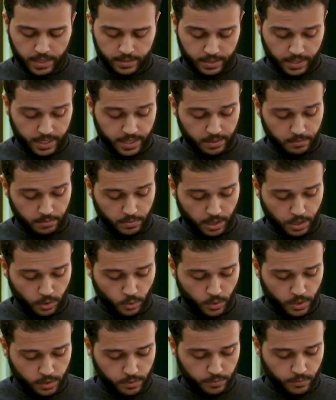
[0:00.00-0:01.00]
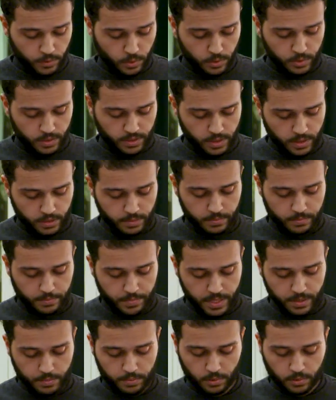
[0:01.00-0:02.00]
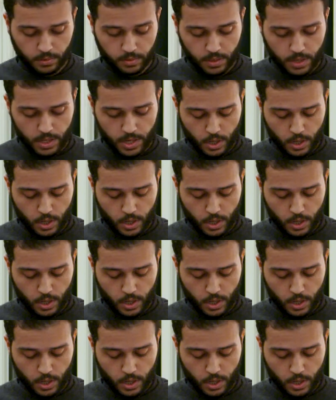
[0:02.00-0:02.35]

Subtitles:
taken by one of those young people